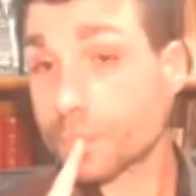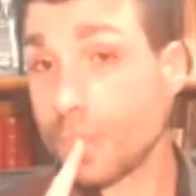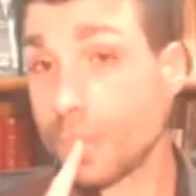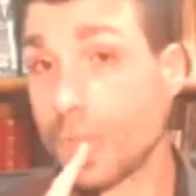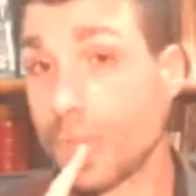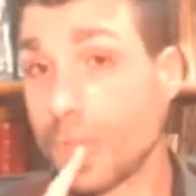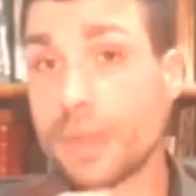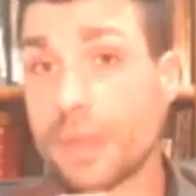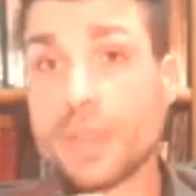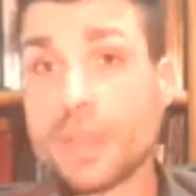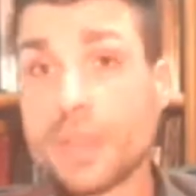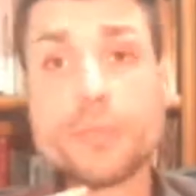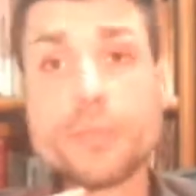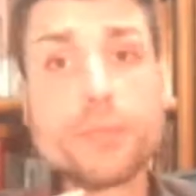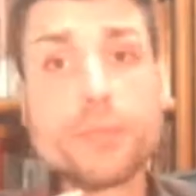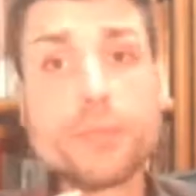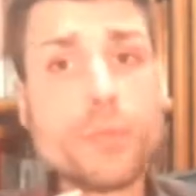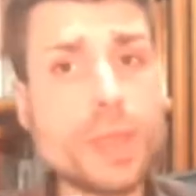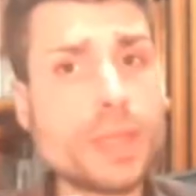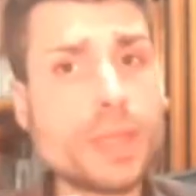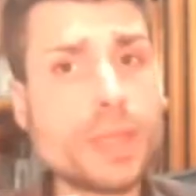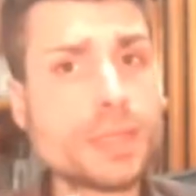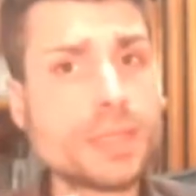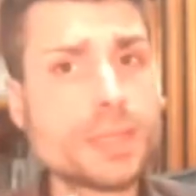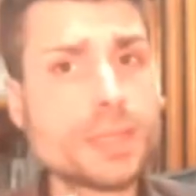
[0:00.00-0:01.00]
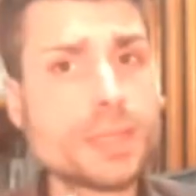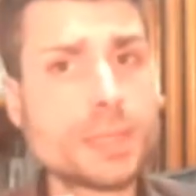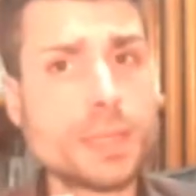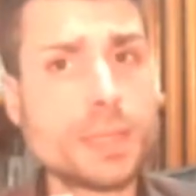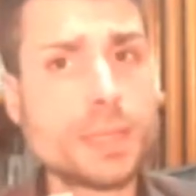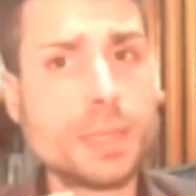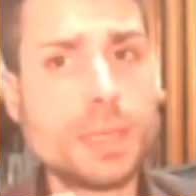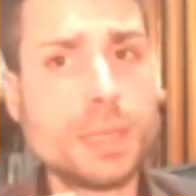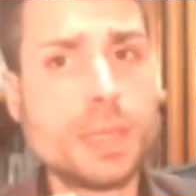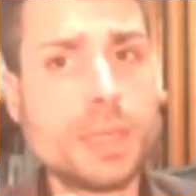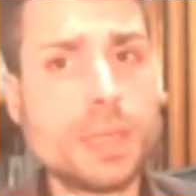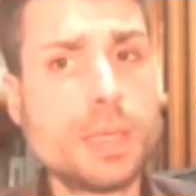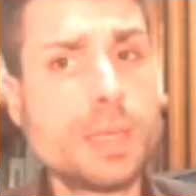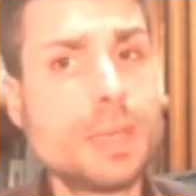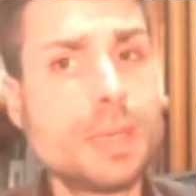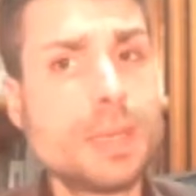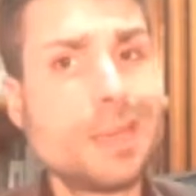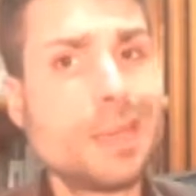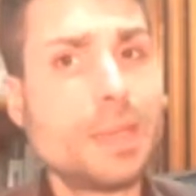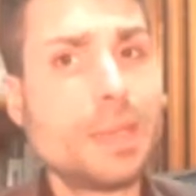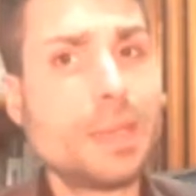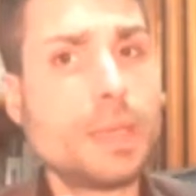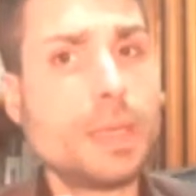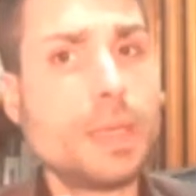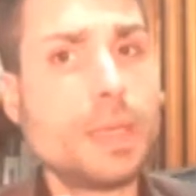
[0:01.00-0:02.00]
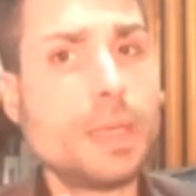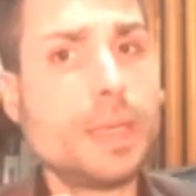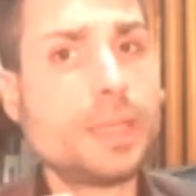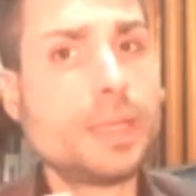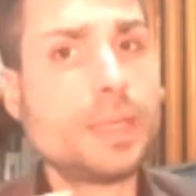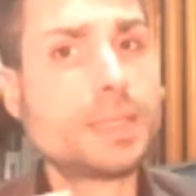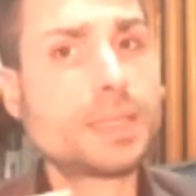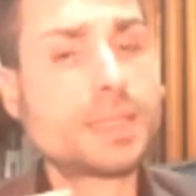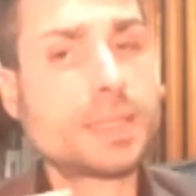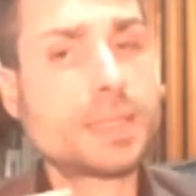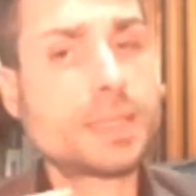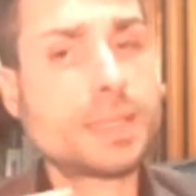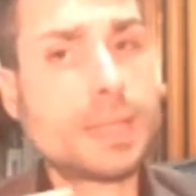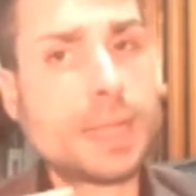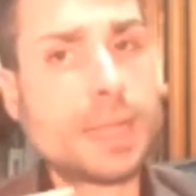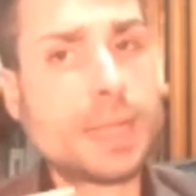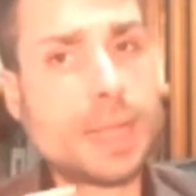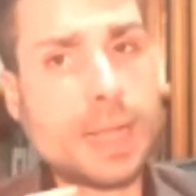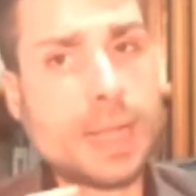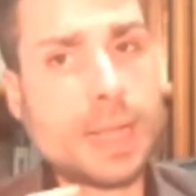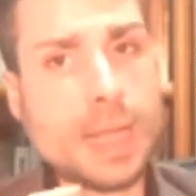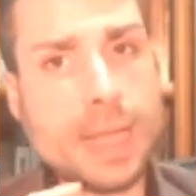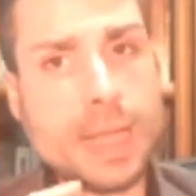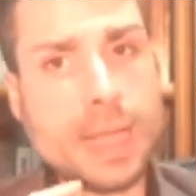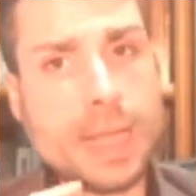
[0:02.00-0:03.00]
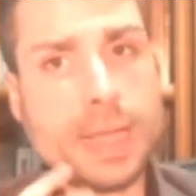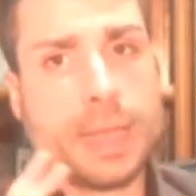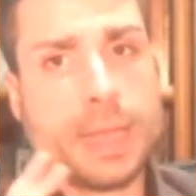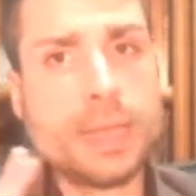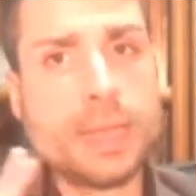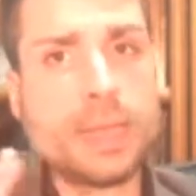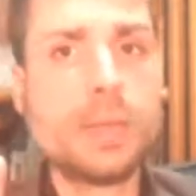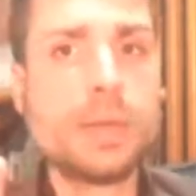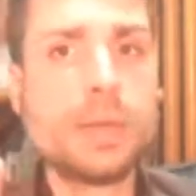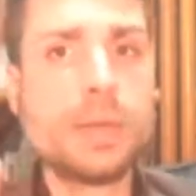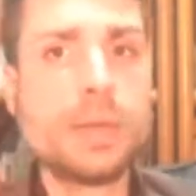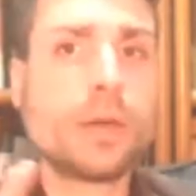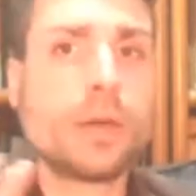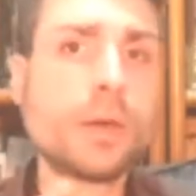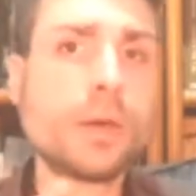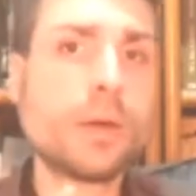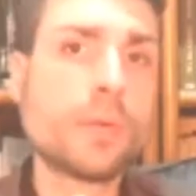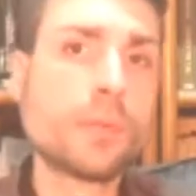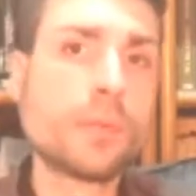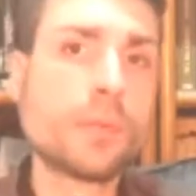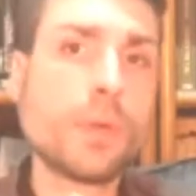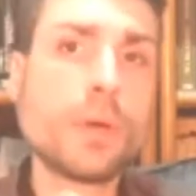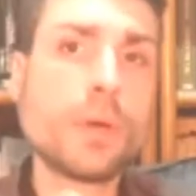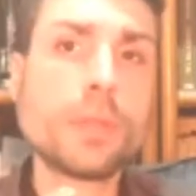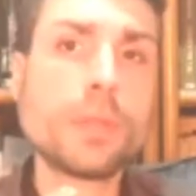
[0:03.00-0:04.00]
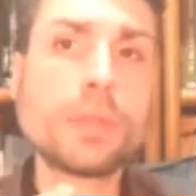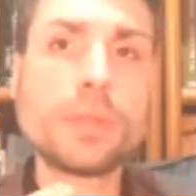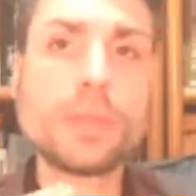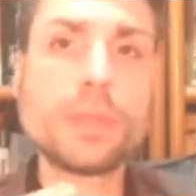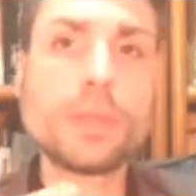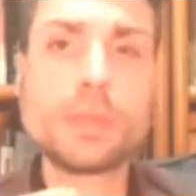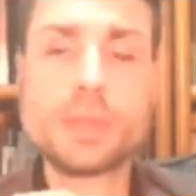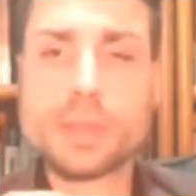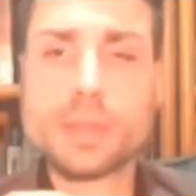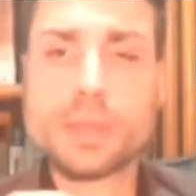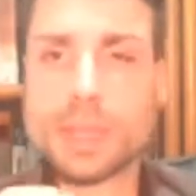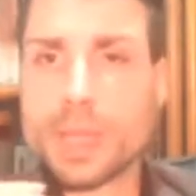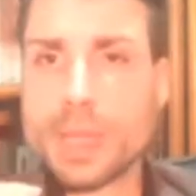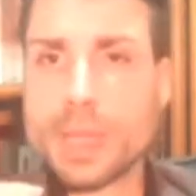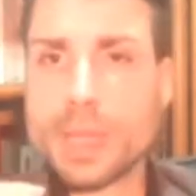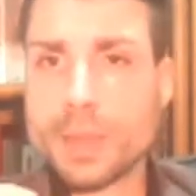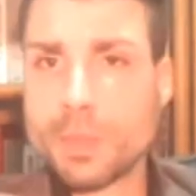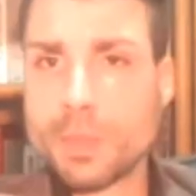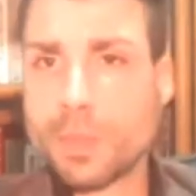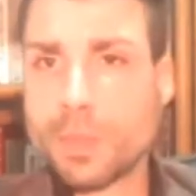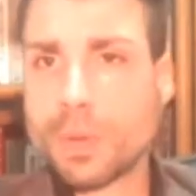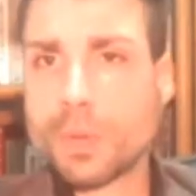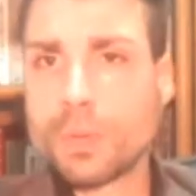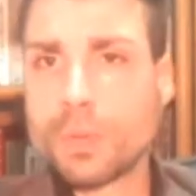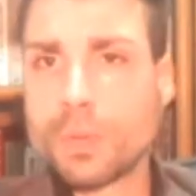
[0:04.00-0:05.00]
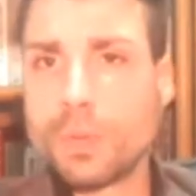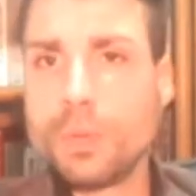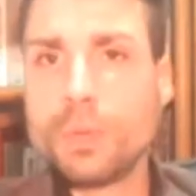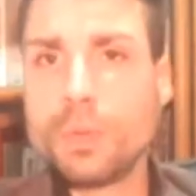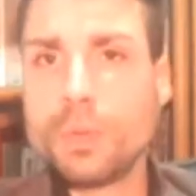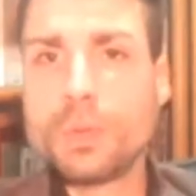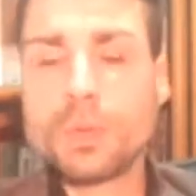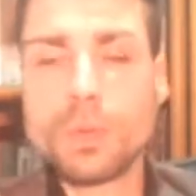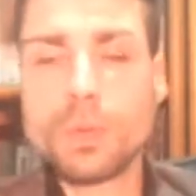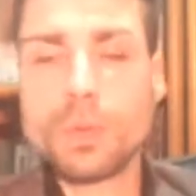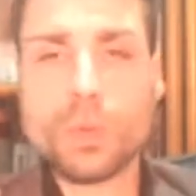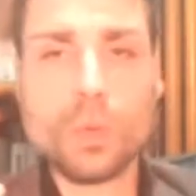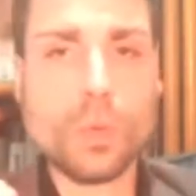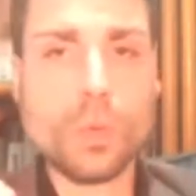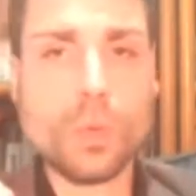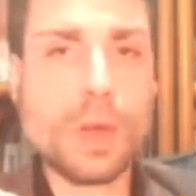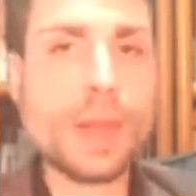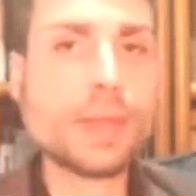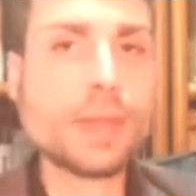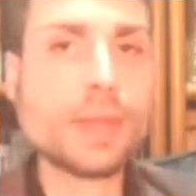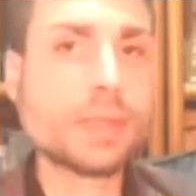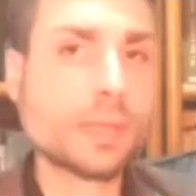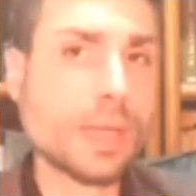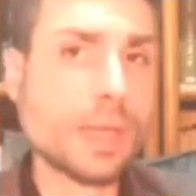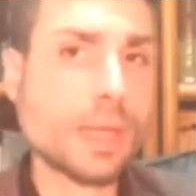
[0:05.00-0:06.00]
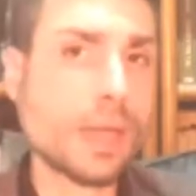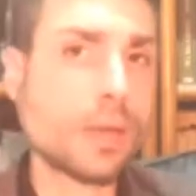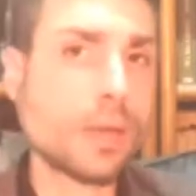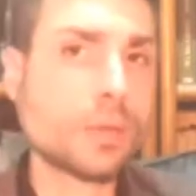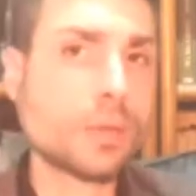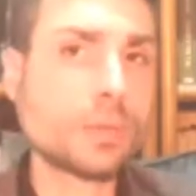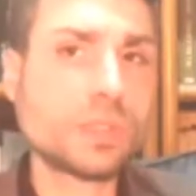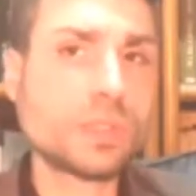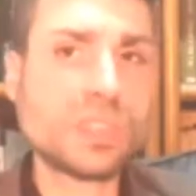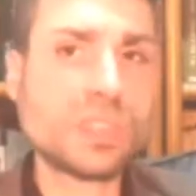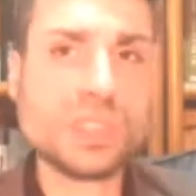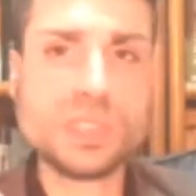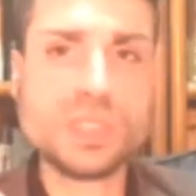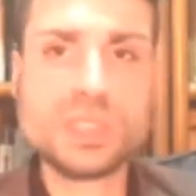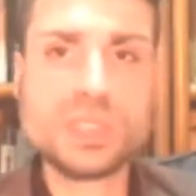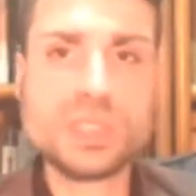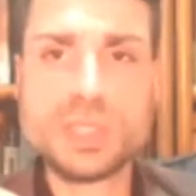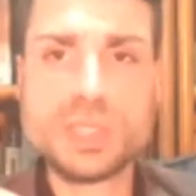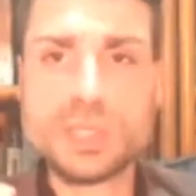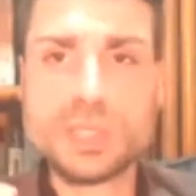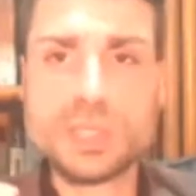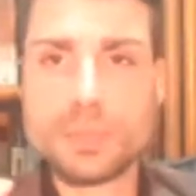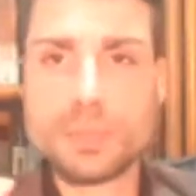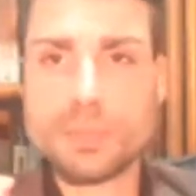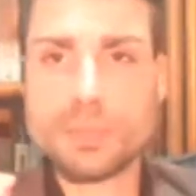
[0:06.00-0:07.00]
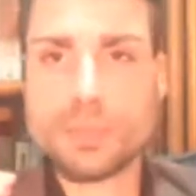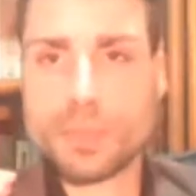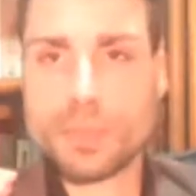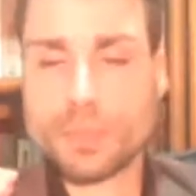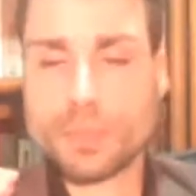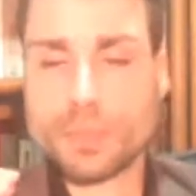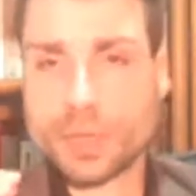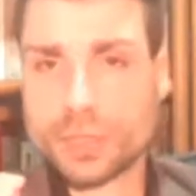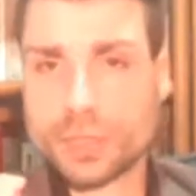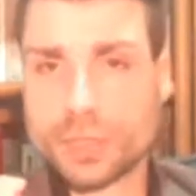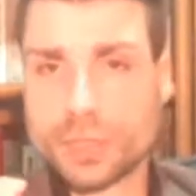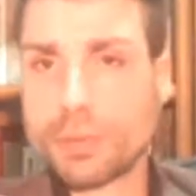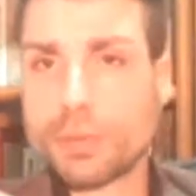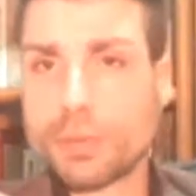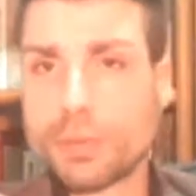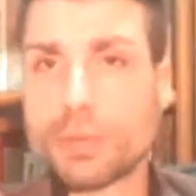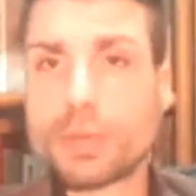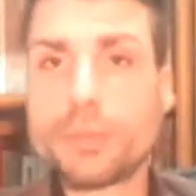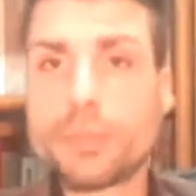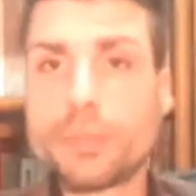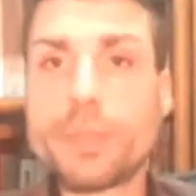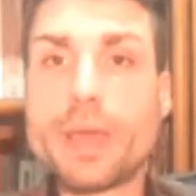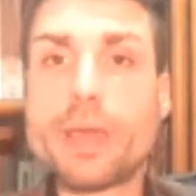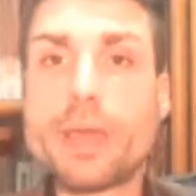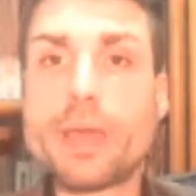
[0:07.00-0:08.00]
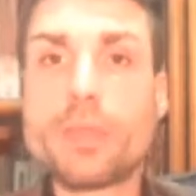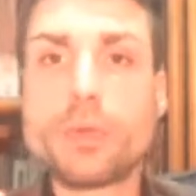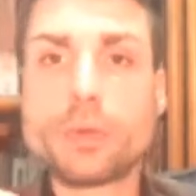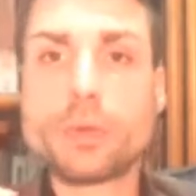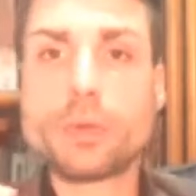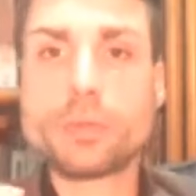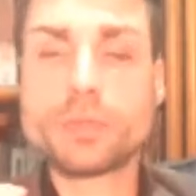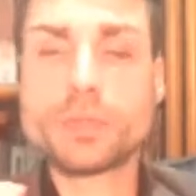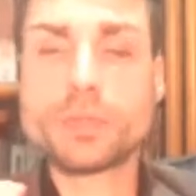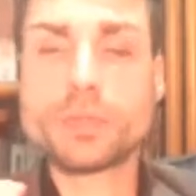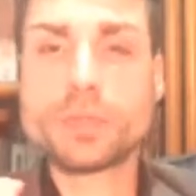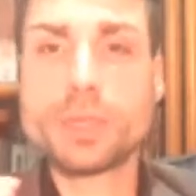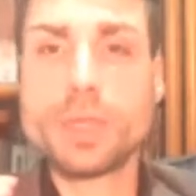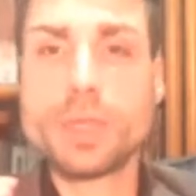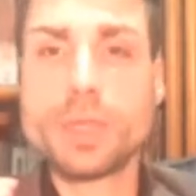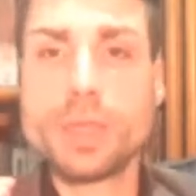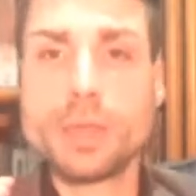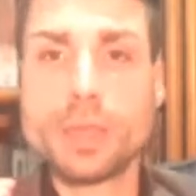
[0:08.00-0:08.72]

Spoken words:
My dear friends, it's kind of on the table right now, this particular matters,